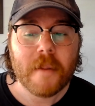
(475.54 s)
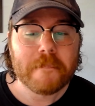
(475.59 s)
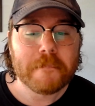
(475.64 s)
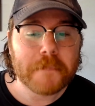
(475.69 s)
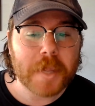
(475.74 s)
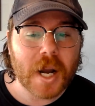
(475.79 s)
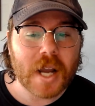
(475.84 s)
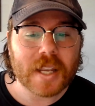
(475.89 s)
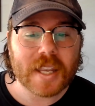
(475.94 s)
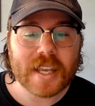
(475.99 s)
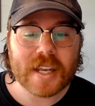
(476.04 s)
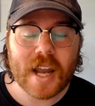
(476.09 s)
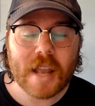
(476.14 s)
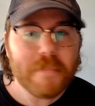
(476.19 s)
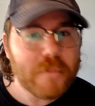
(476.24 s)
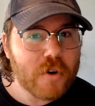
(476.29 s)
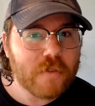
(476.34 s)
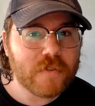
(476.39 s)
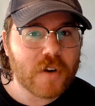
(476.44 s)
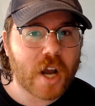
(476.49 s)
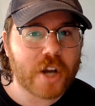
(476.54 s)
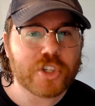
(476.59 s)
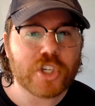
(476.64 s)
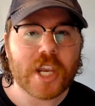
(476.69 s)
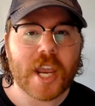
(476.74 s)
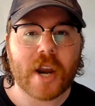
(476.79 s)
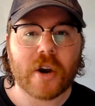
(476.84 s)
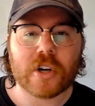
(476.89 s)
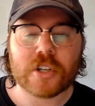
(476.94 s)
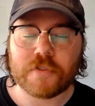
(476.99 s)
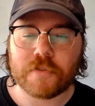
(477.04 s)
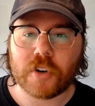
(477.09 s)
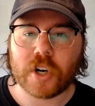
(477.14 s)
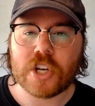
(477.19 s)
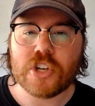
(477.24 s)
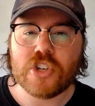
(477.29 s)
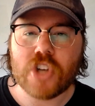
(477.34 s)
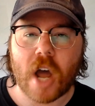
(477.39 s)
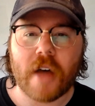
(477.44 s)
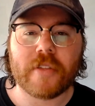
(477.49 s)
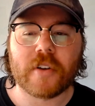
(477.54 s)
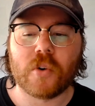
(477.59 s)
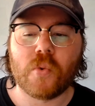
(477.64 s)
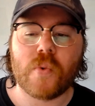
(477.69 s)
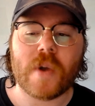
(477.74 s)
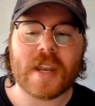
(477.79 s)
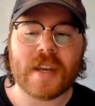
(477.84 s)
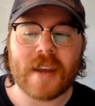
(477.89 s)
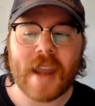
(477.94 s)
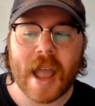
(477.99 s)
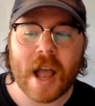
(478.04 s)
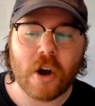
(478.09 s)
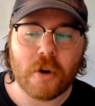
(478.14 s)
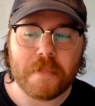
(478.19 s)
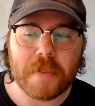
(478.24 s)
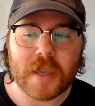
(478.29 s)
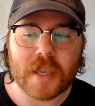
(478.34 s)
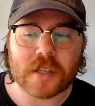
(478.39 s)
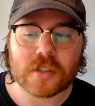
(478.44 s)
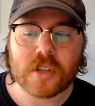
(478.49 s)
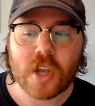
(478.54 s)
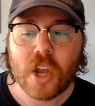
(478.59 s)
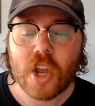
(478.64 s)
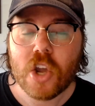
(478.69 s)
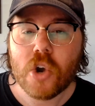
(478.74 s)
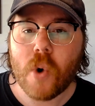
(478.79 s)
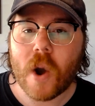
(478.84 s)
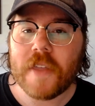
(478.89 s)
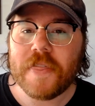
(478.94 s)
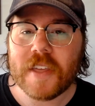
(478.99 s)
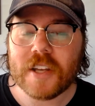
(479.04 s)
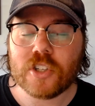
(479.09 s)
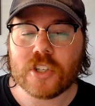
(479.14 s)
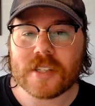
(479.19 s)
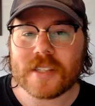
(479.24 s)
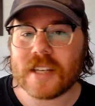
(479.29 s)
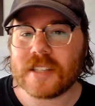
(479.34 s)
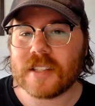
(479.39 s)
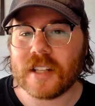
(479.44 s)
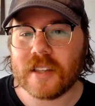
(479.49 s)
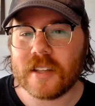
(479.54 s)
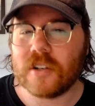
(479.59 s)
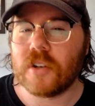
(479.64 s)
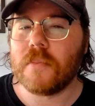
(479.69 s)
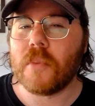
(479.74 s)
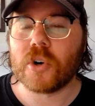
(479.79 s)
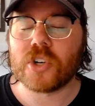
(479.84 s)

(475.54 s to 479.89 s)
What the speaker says: But can I move Najee Harris for another win-now piece, who I think just has a little more